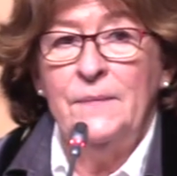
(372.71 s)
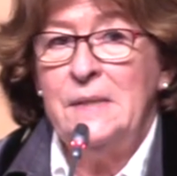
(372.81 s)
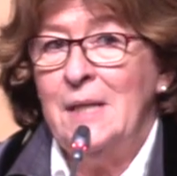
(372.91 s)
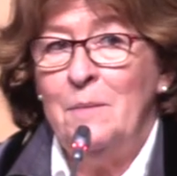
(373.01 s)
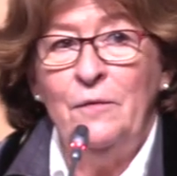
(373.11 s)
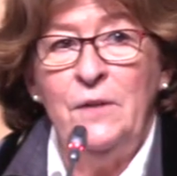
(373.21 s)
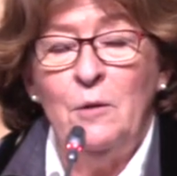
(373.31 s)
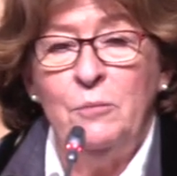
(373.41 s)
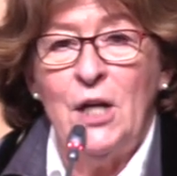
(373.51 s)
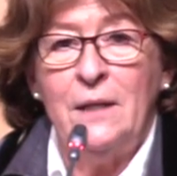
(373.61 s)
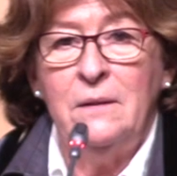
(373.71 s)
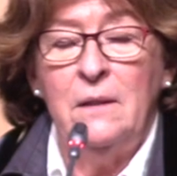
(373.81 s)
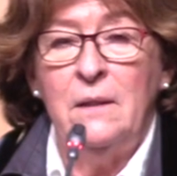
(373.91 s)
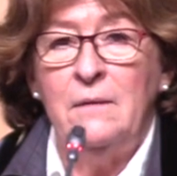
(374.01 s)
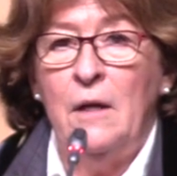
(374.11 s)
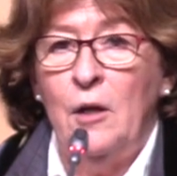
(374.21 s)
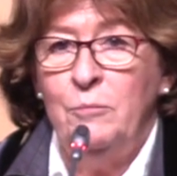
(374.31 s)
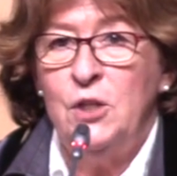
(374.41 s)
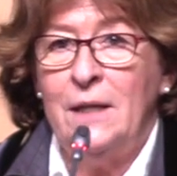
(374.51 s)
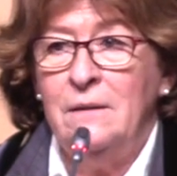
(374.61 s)
some of the
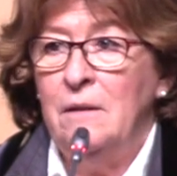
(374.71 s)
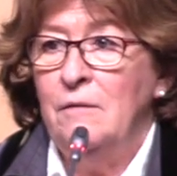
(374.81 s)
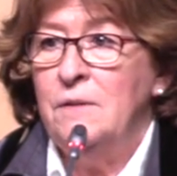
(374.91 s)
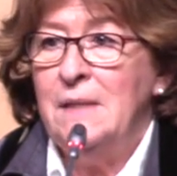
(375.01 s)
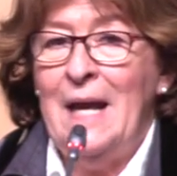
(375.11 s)
objectives